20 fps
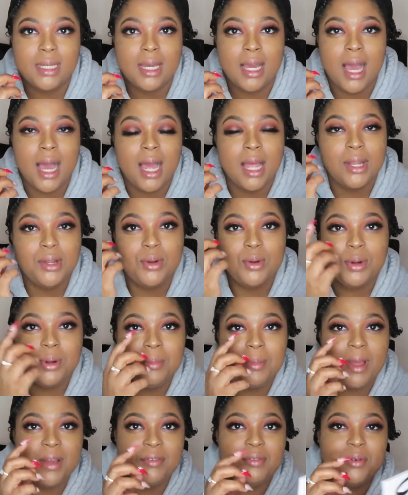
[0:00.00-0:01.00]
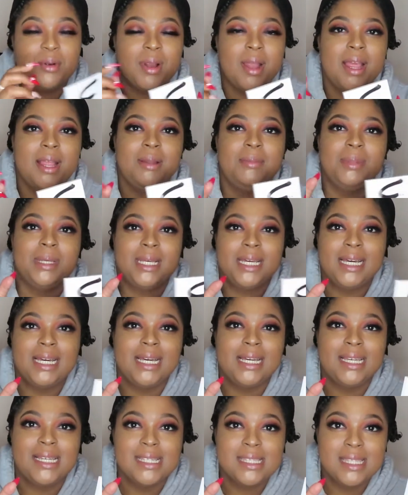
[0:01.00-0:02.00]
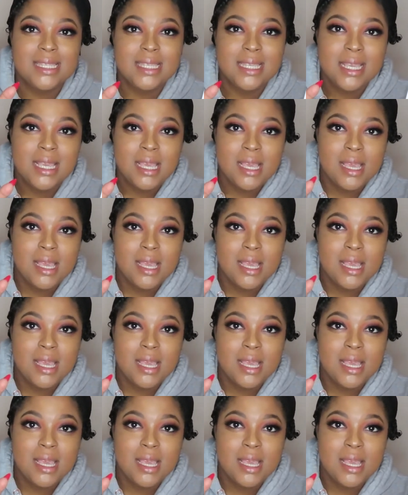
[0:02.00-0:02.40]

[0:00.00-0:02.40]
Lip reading: contour my forehead, because